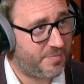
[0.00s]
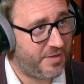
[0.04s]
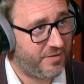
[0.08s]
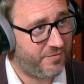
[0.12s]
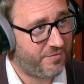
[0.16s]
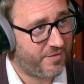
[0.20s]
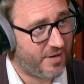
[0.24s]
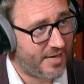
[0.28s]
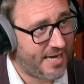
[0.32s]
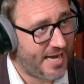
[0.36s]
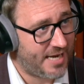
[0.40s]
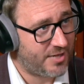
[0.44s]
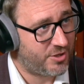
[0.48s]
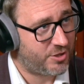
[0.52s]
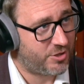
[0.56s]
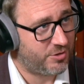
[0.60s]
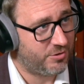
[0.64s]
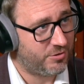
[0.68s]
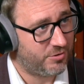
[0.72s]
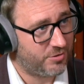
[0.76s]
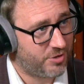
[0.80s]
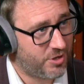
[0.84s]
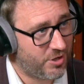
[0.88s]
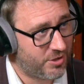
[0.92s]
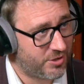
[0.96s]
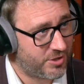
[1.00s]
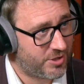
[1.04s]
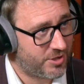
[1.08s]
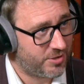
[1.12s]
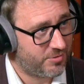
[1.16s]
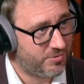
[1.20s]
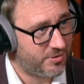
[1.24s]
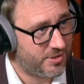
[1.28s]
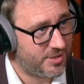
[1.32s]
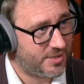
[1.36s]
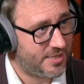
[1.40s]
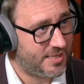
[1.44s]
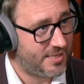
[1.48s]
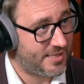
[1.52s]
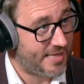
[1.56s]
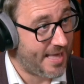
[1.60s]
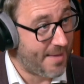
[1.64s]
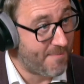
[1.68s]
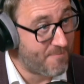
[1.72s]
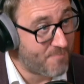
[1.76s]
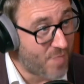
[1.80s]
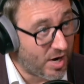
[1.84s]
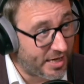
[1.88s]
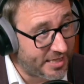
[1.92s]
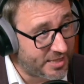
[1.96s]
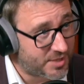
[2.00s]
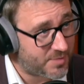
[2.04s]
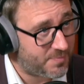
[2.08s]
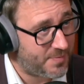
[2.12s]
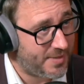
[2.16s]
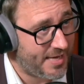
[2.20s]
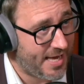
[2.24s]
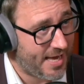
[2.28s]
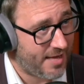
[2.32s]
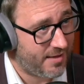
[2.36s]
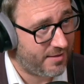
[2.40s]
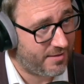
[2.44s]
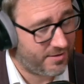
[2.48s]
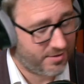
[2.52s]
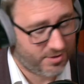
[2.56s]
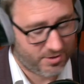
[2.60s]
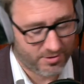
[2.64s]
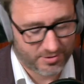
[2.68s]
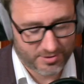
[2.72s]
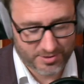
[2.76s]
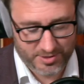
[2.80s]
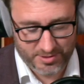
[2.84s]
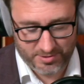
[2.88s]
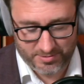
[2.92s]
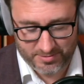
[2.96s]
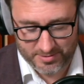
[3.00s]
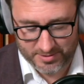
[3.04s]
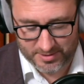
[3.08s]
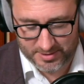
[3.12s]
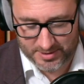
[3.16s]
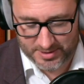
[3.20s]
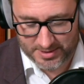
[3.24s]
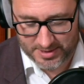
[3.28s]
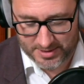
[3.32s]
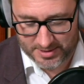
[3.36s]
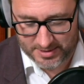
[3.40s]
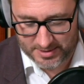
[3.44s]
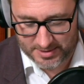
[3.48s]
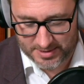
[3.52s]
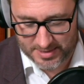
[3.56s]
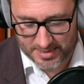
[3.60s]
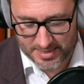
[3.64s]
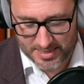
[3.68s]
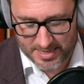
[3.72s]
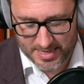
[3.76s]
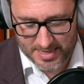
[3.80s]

be financial consequences. There might be health consequences.